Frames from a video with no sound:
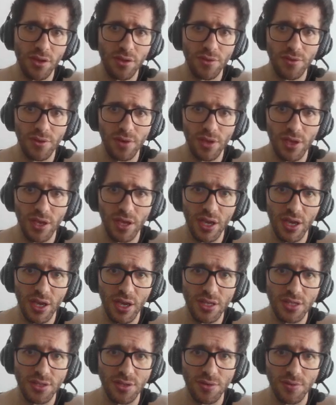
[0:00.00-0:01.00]
Rook
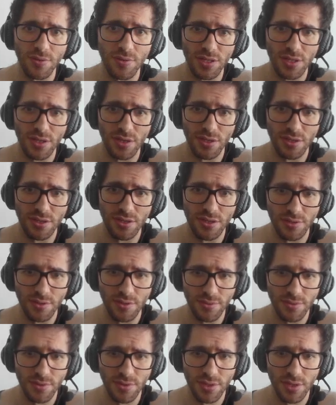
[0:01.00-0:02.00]
e8, always good to
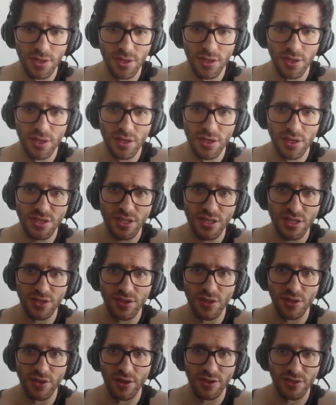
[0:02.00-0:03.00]

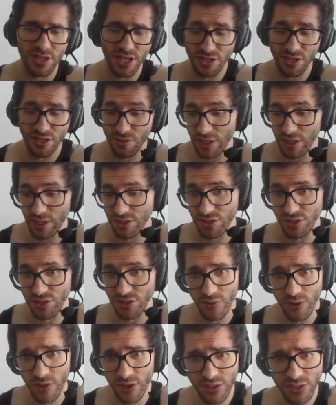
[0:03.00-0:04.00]
centralize your
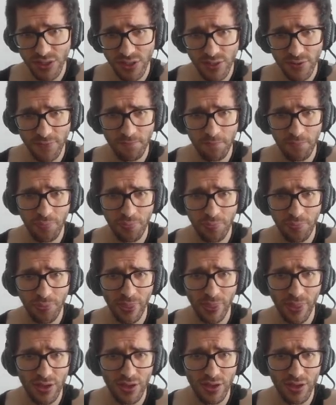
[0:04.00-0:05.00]
rooks.
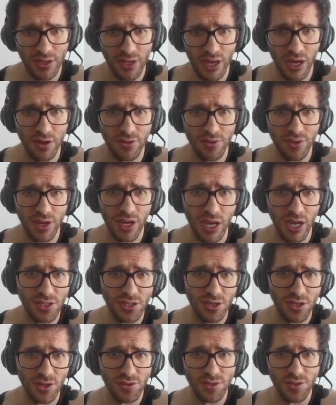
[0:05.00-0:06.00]
Now the
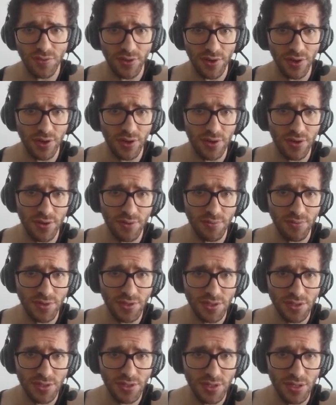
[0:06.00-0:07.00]
knight goes over here
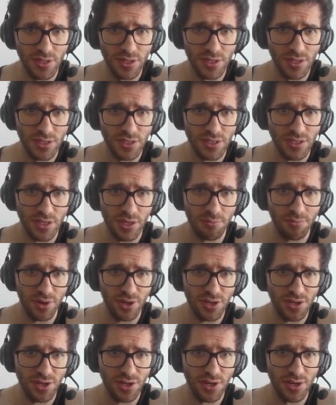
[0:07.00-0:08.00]
with some
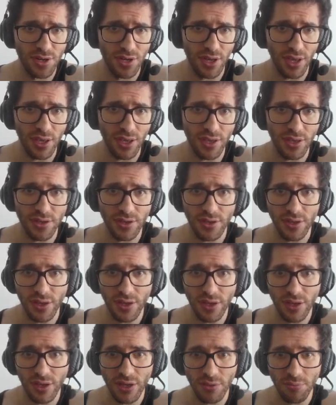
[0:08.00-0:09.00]
pressure in
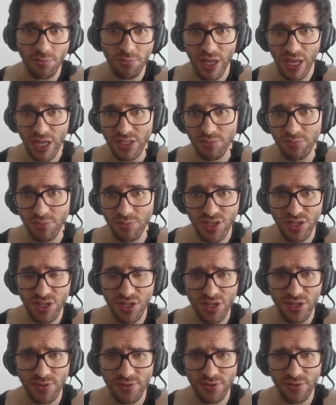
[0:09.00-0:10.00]
black's
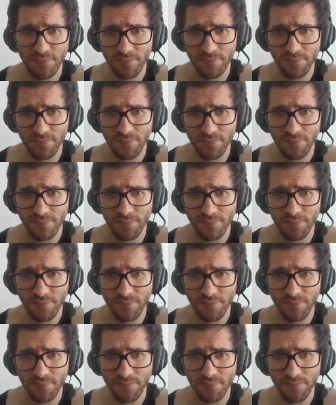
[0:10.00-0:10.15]
position.